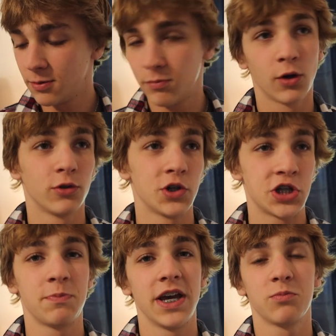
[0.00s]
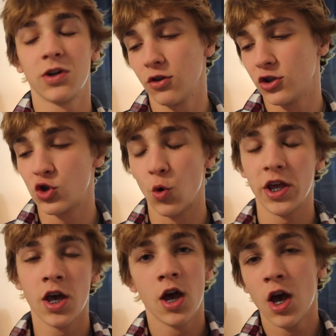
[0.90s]
put on the respect, put on the joy
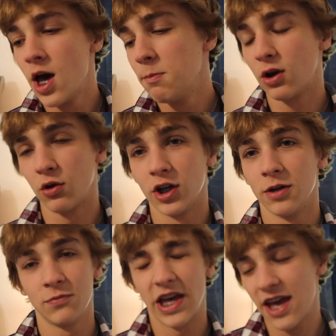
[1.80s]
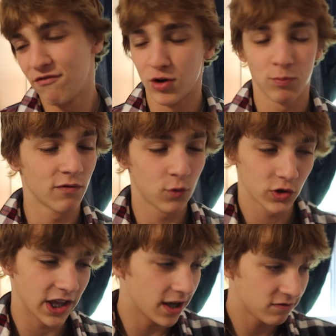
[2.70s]
put on the, the effort, put
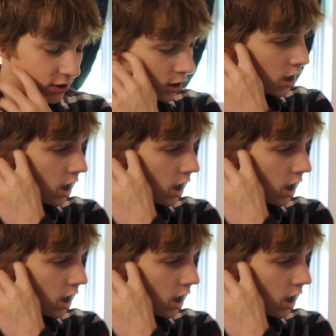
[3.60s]
forth the effort.